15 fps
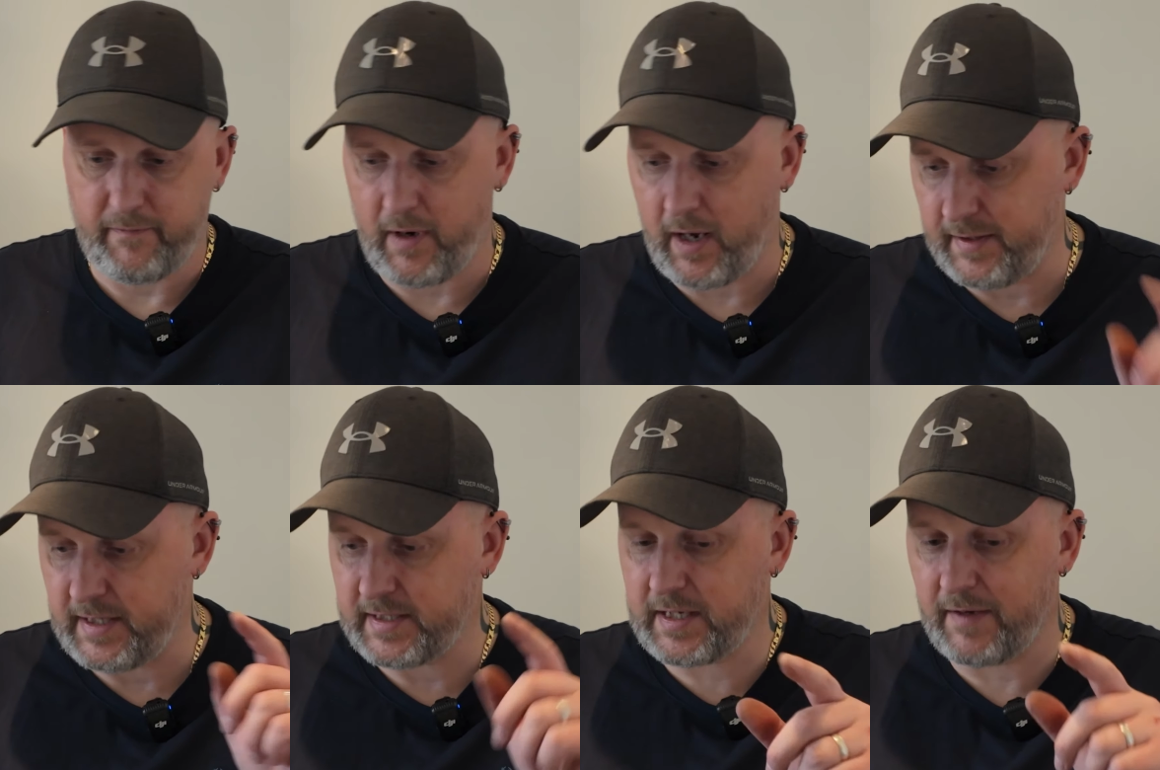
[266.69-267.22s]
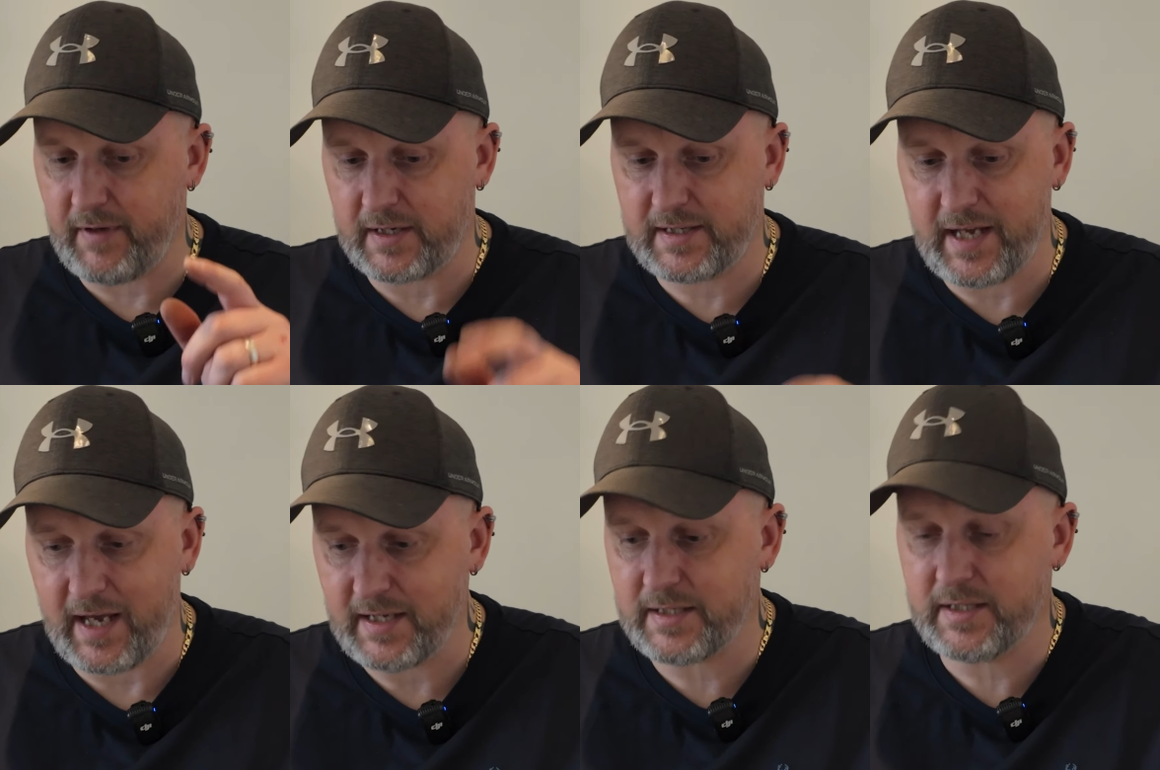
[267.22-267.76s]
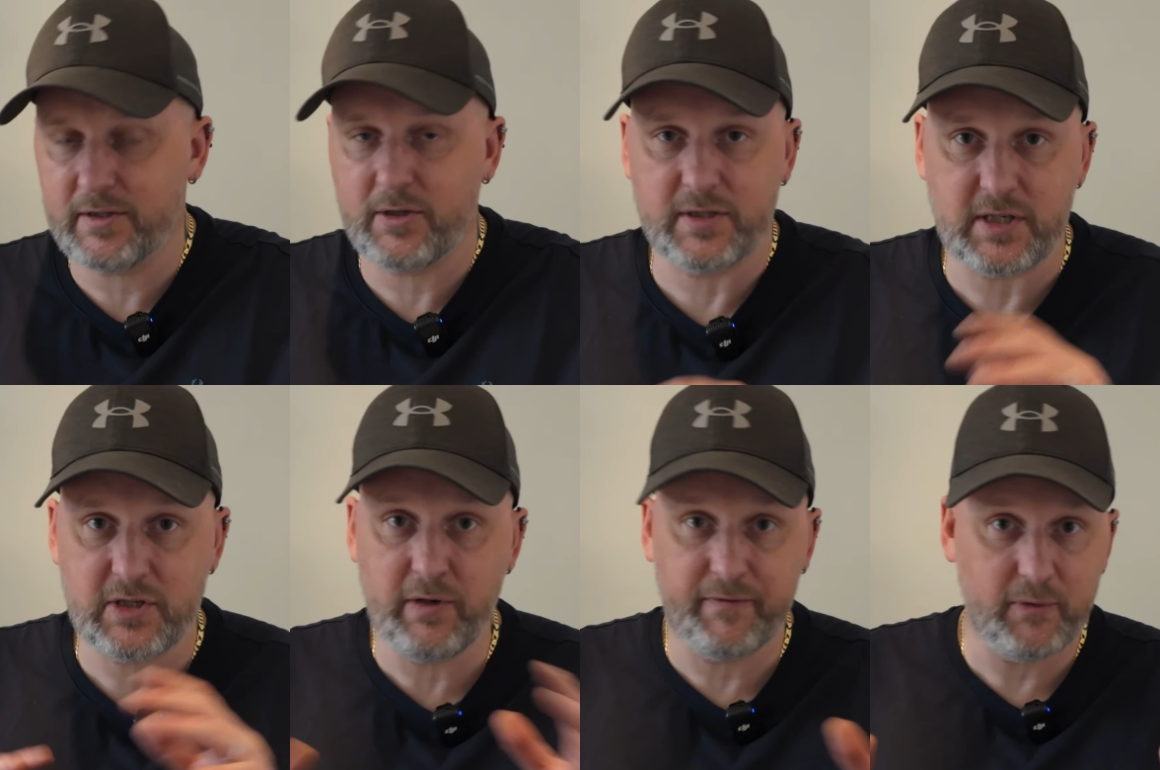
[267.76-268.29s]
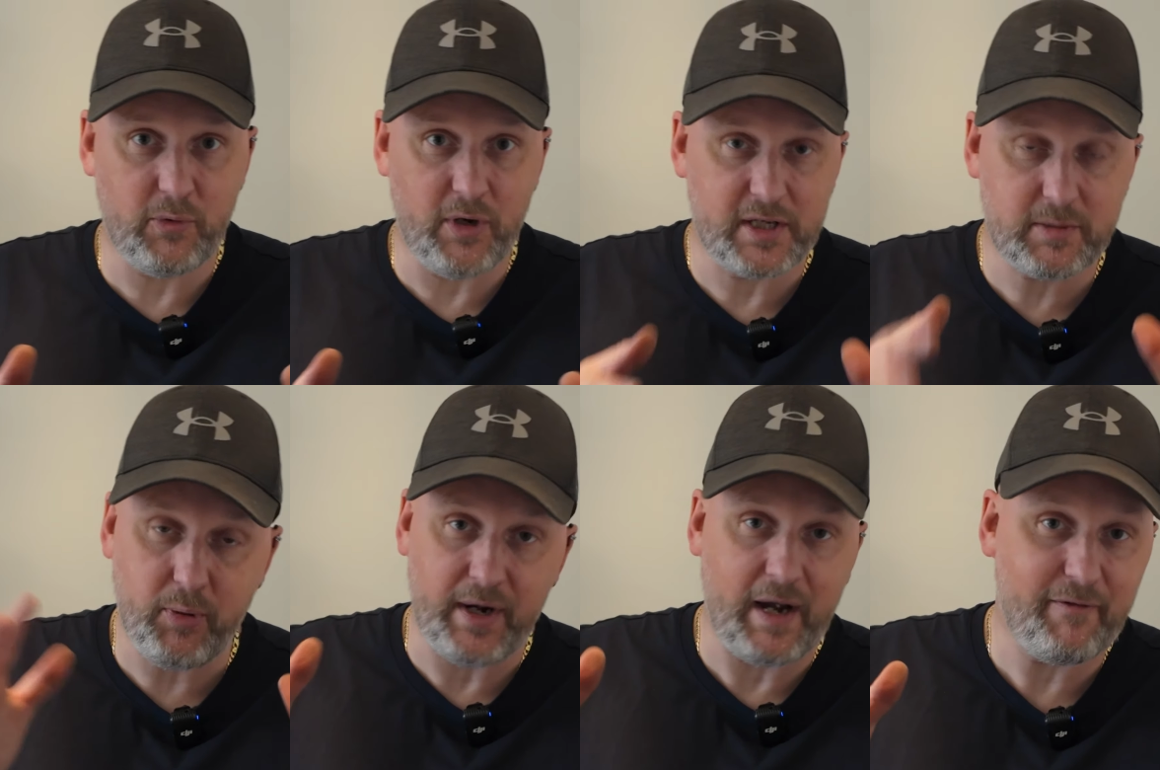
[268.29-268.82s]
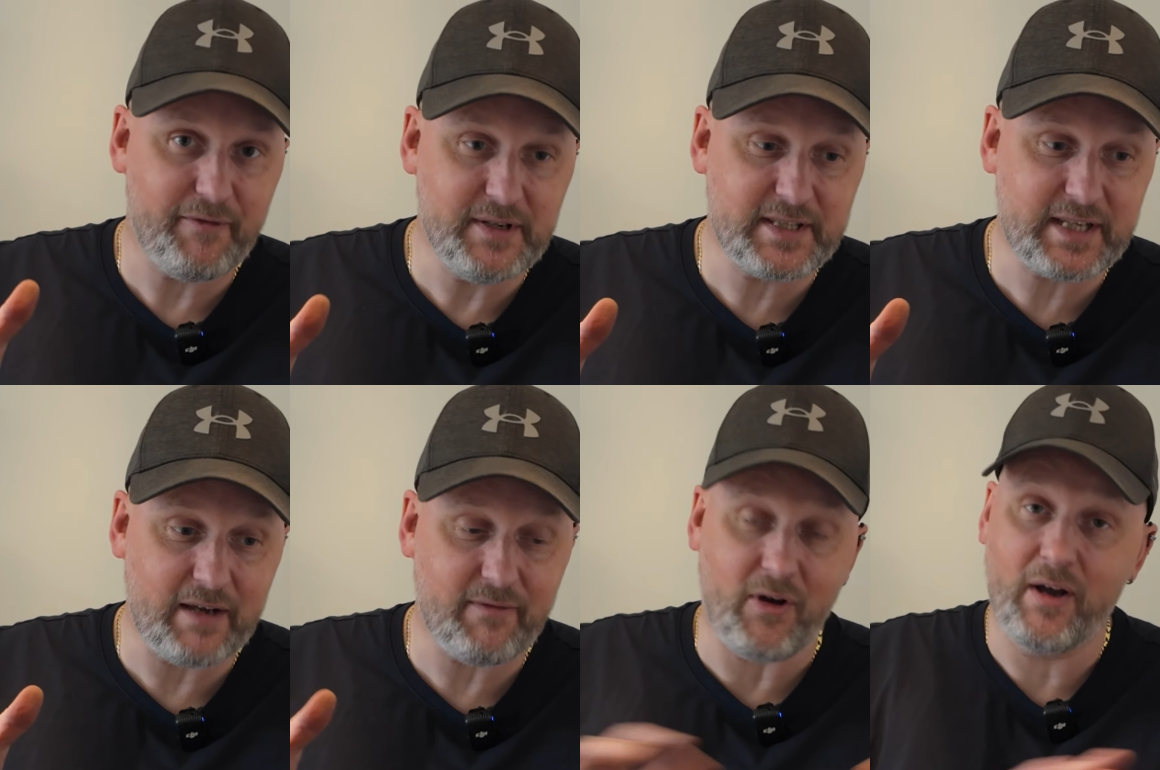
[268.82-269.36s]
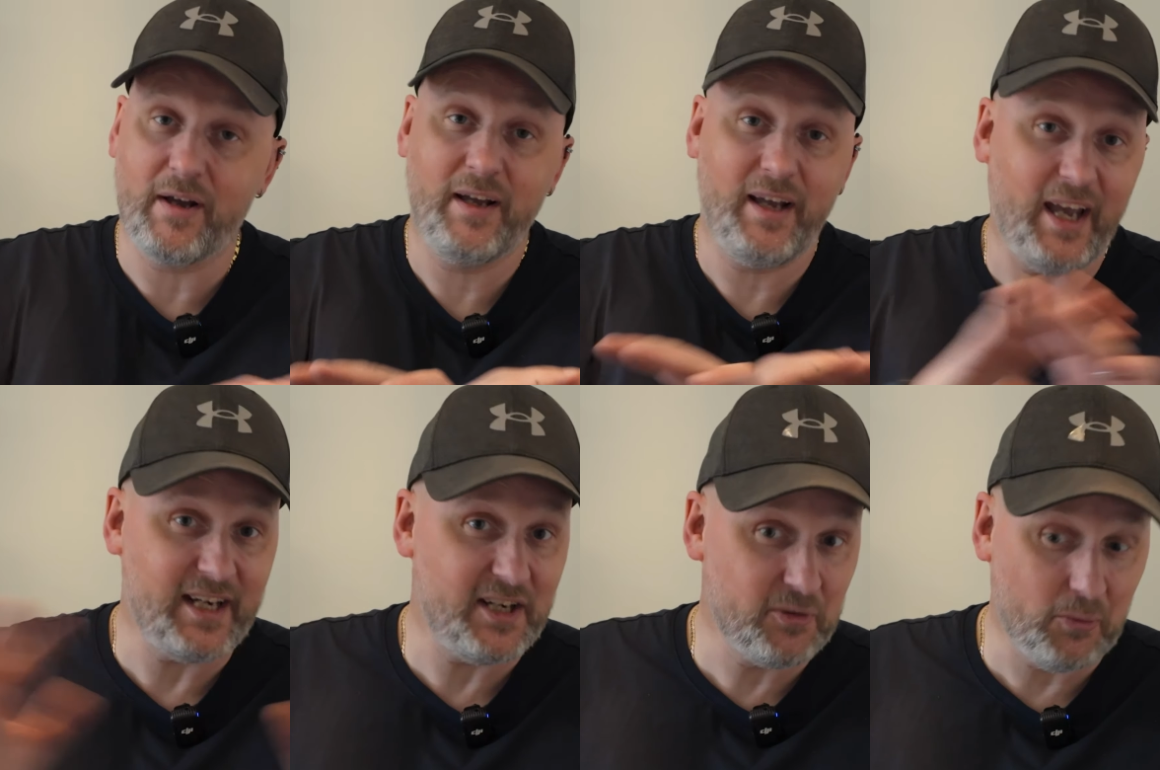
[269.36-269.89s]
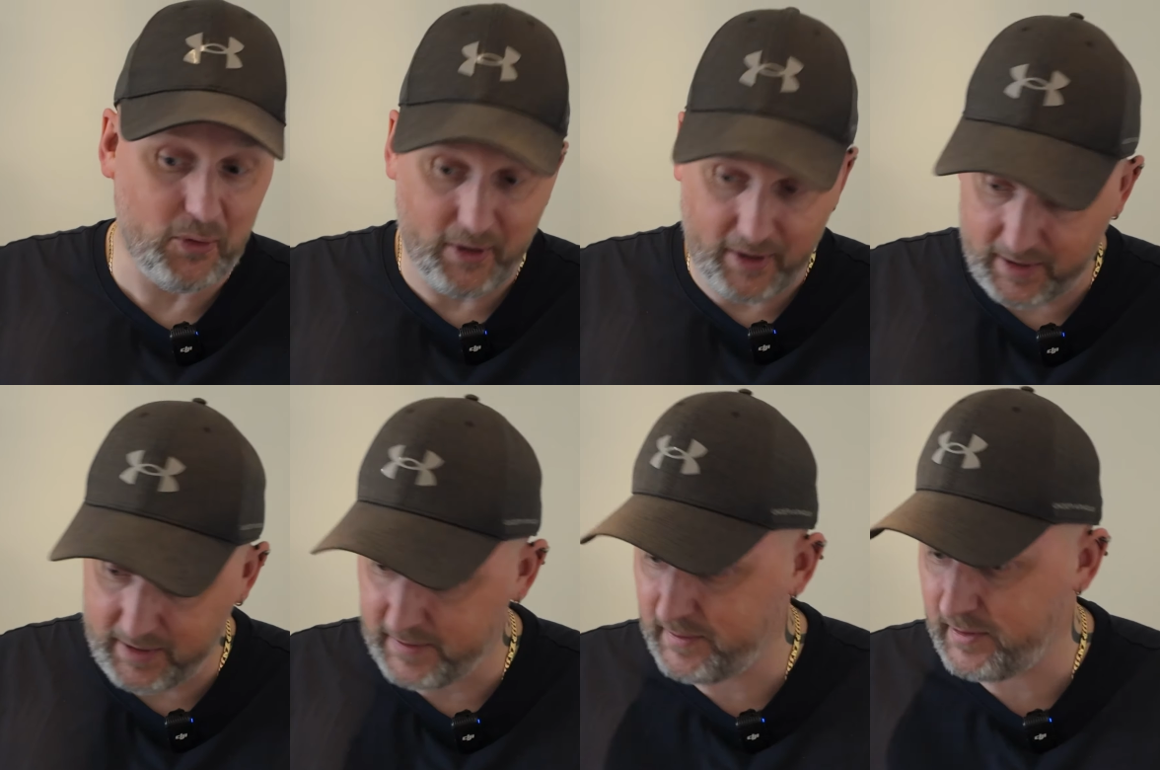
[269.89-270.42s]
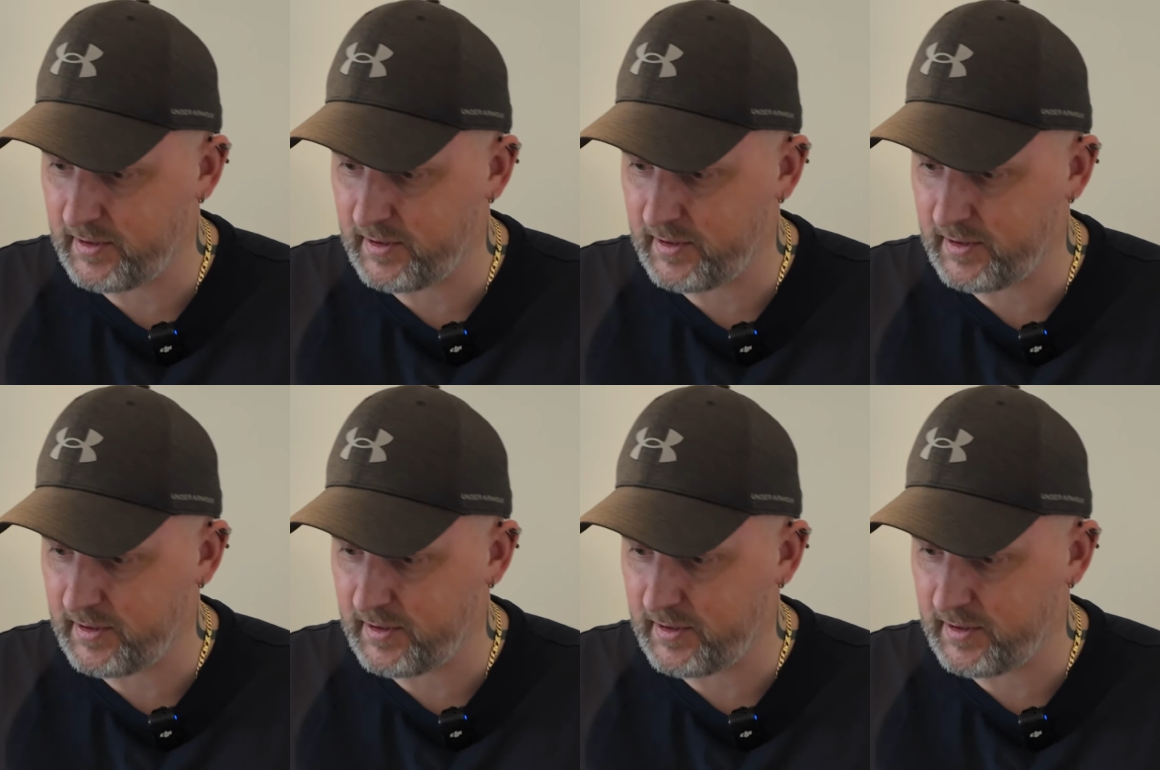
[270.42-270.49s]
Right, let's give it a test, because there's nothing worse putting everything together and it don't work.